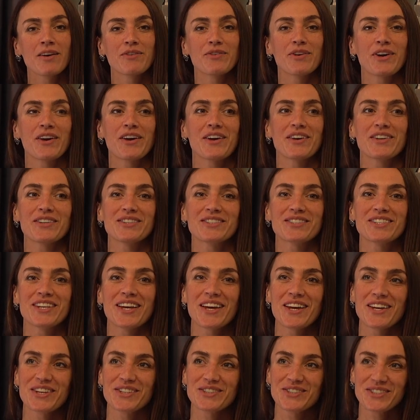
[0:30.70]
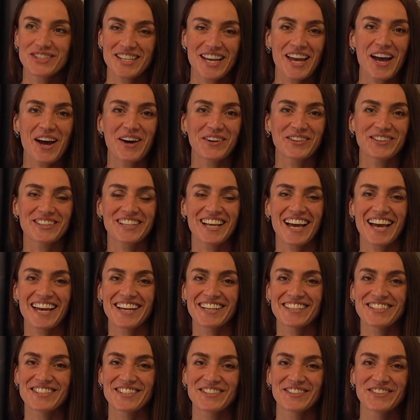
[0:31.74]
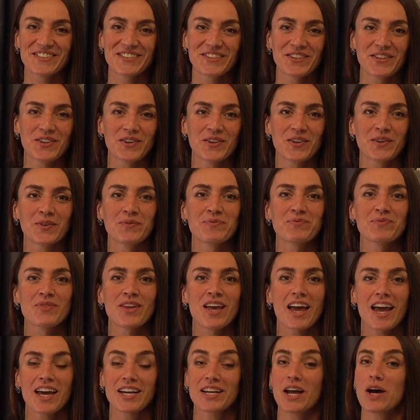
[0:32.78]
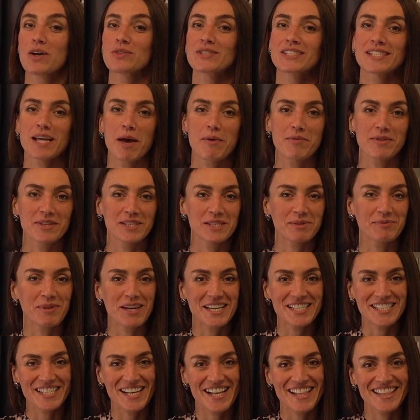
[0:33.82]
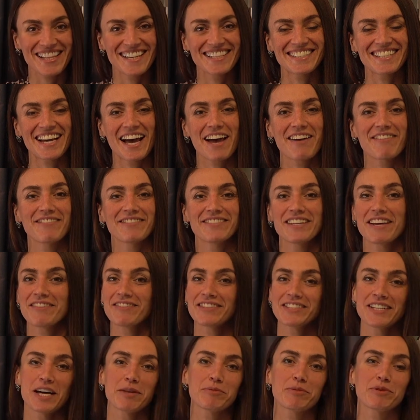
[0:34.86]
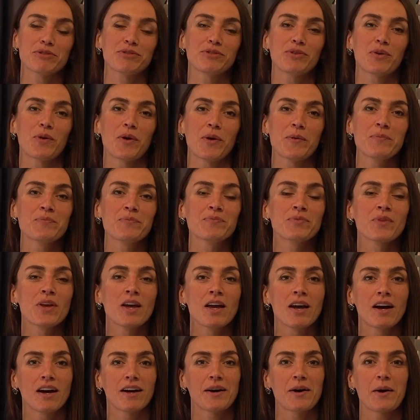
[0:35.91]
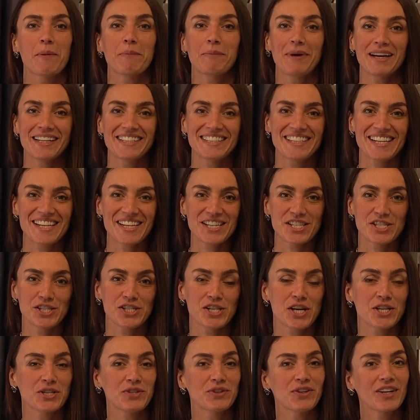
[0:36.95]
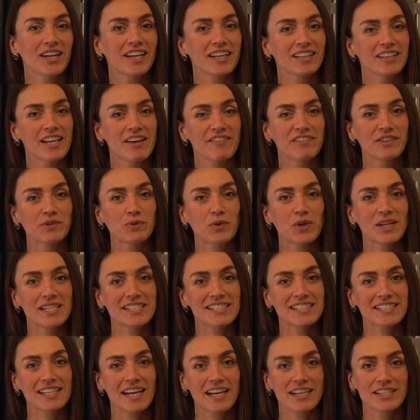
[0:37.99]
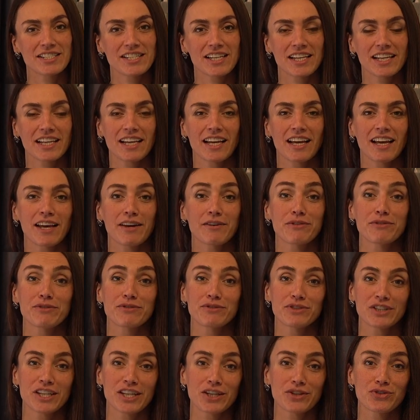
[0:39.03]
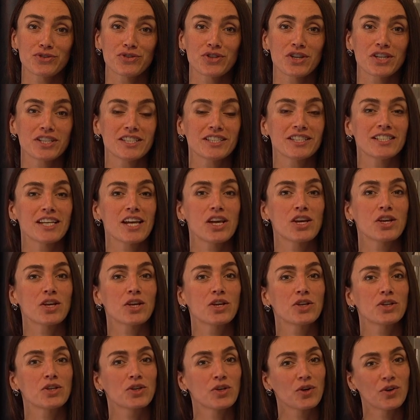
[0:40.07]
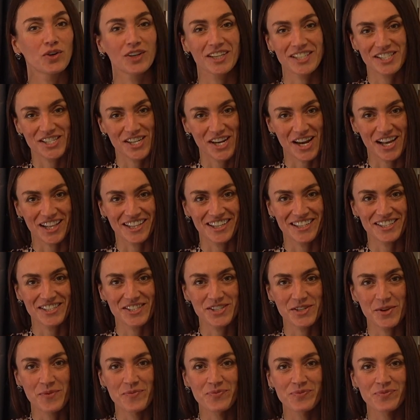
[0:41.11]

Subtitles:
And today I would like to announce something special that I've never done before. Monday, January 11, we are starting a free 30-day yoga challenge.